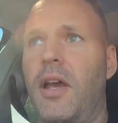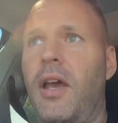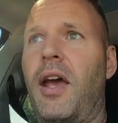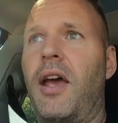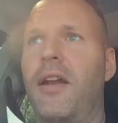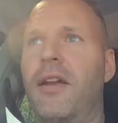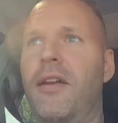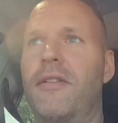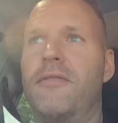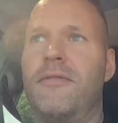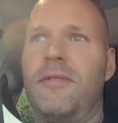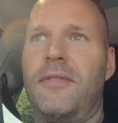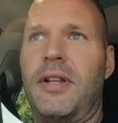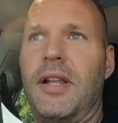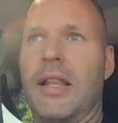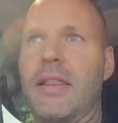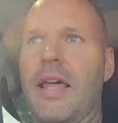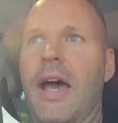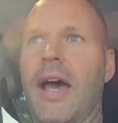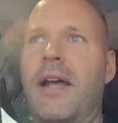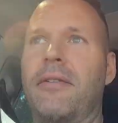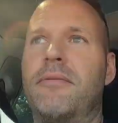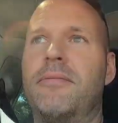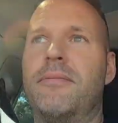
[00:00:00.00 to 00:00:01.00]

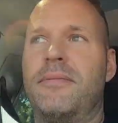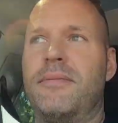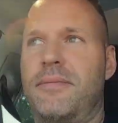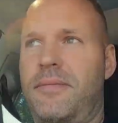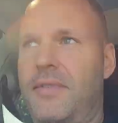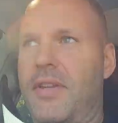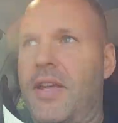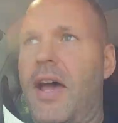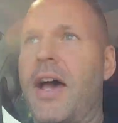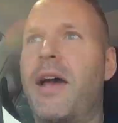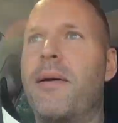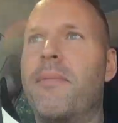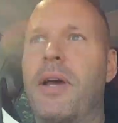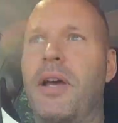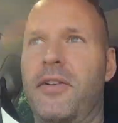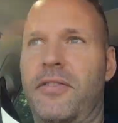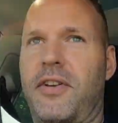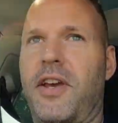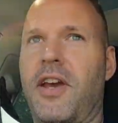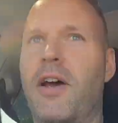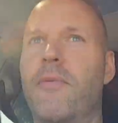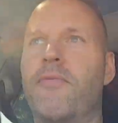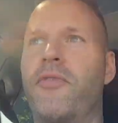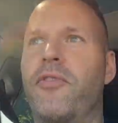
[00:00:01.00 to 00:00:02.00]
and that time has
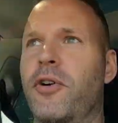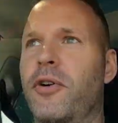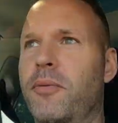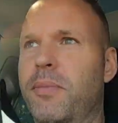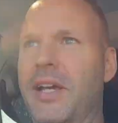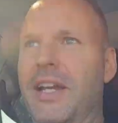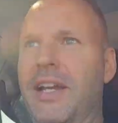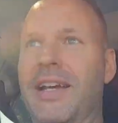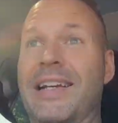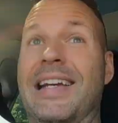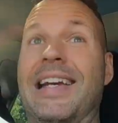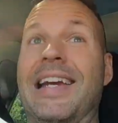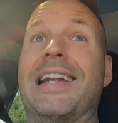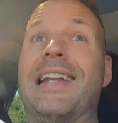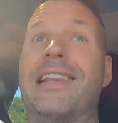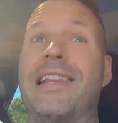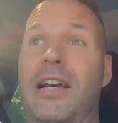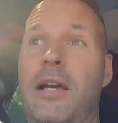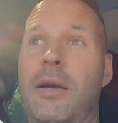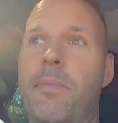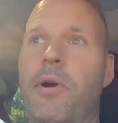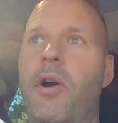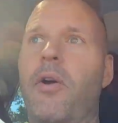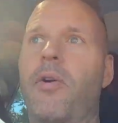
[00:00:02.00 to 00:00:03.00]
come for me to get
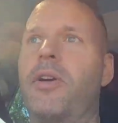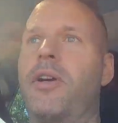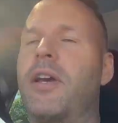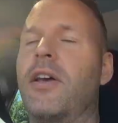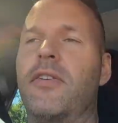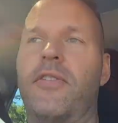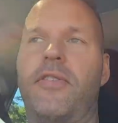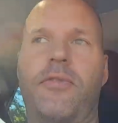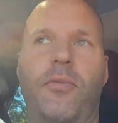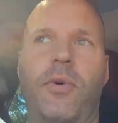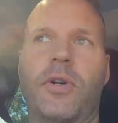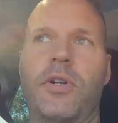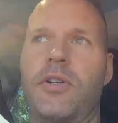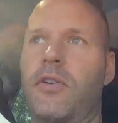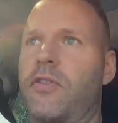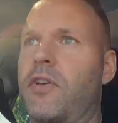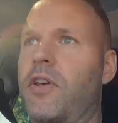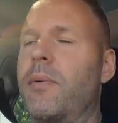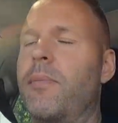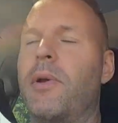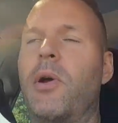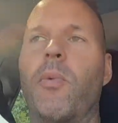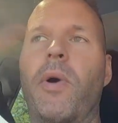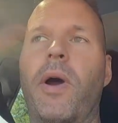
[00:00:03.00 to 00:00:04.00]
the Camaro, because we're just
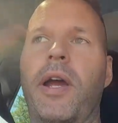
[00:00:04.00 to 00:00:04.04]
going to be